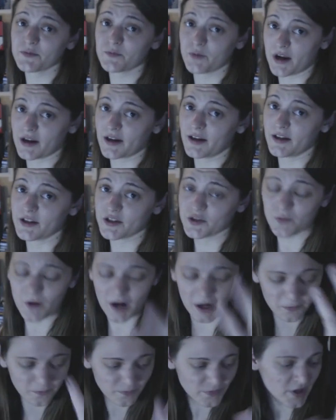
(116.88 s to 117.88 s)
brekkie as
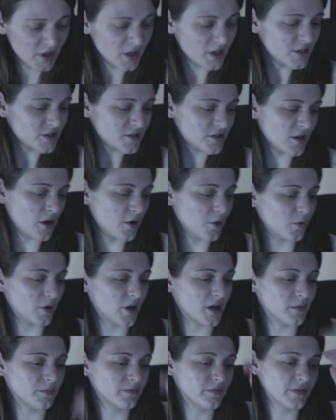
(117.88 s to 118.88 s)
well. So
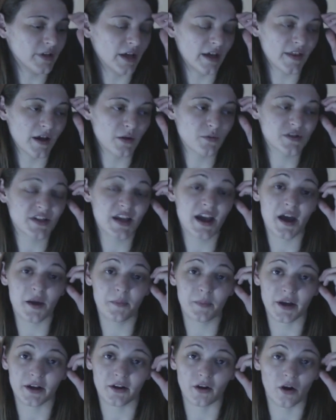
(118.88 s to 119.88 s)
yeah, that was her
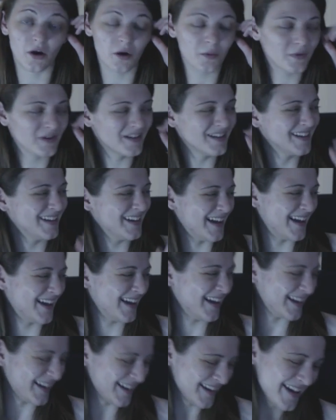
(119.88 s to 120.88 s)
pickup.
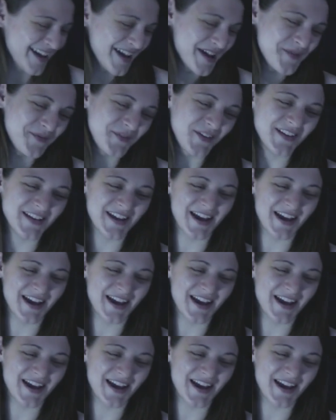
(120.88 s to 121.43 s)
But